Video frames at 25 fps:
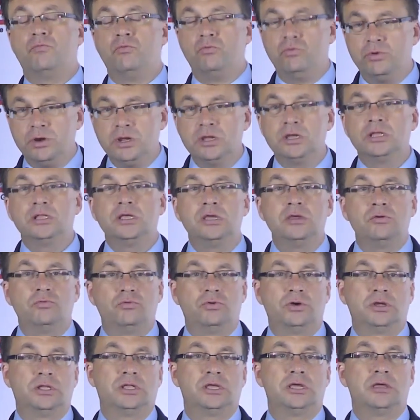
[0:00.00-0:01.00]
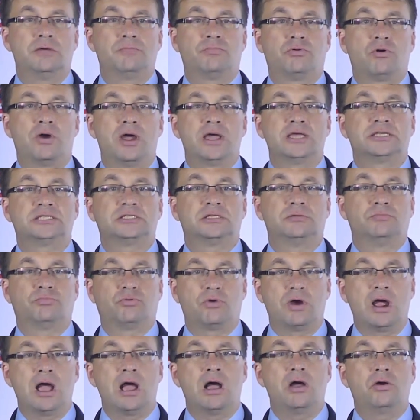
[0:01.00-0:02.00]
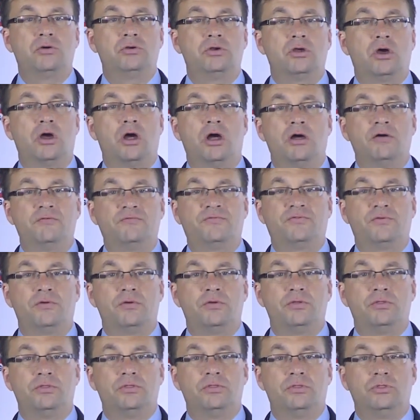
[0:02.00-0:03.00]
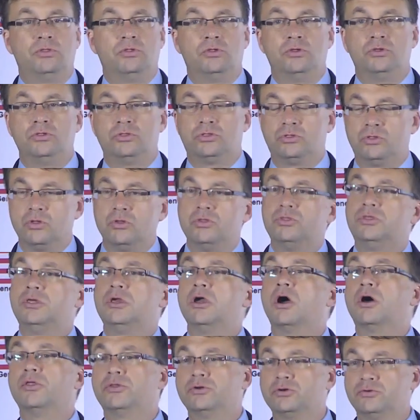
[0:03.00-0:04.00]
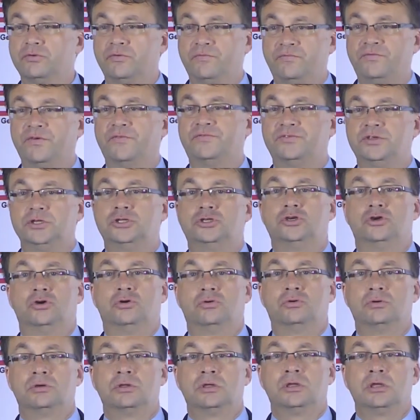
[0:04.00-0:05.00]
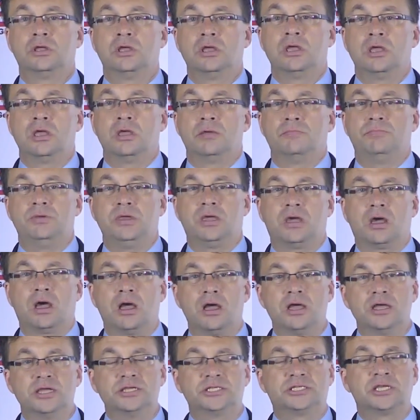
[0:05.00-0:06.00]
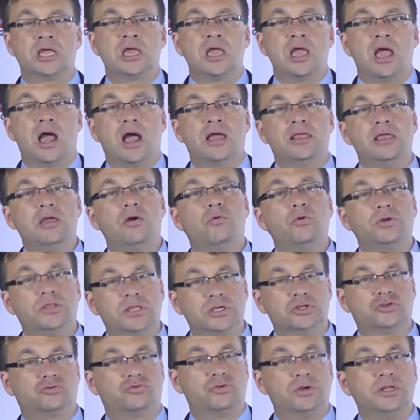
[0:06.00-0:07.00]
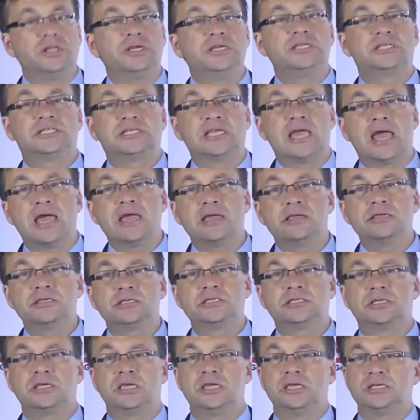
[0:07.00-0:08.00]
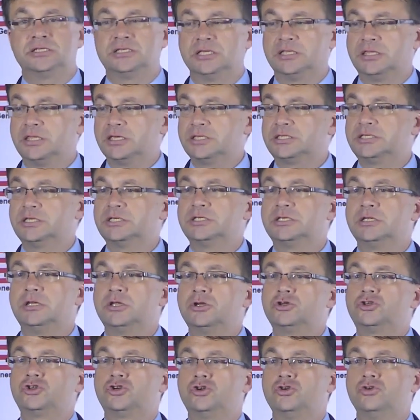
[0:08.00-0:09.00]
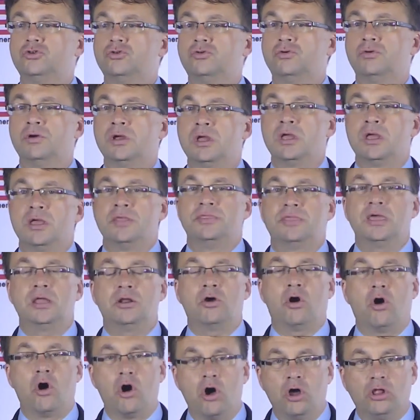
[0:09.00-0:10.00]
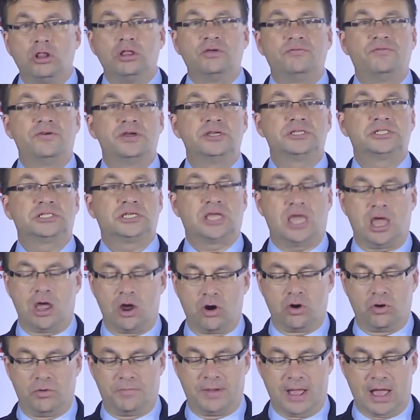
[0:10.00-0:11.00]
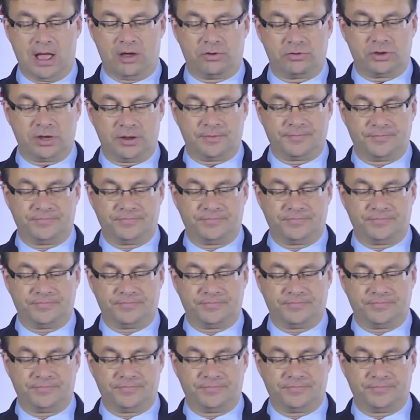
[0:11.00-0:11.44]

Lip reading: really, really impressed and proud of the other 52. Because I think what this really says is that this is an issue that all of us care about.